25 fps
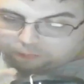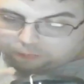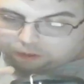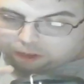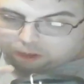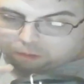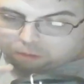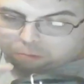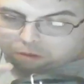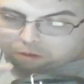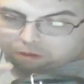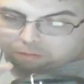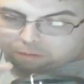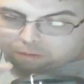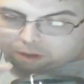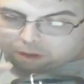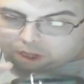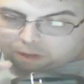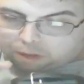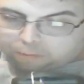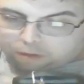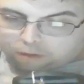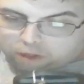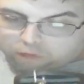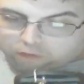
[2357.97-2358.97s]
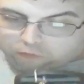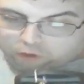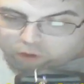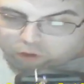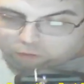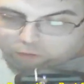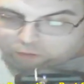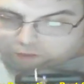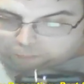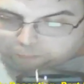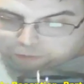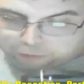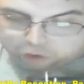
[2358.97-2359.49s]
This was purposeful
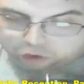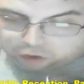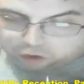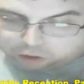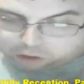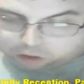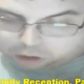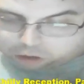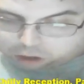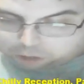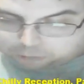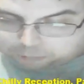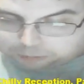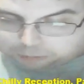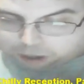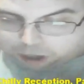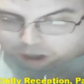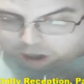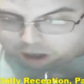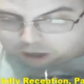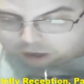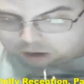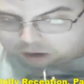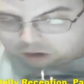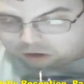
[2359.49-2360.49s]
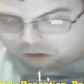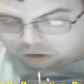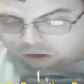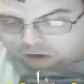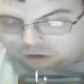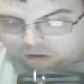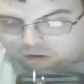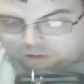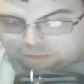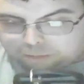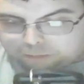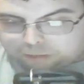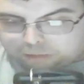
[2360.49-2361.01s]
on the producer's part
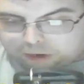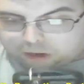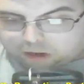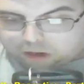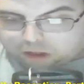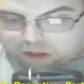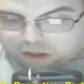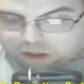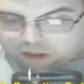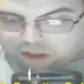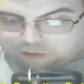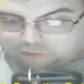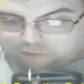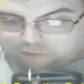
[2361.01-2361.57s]
because they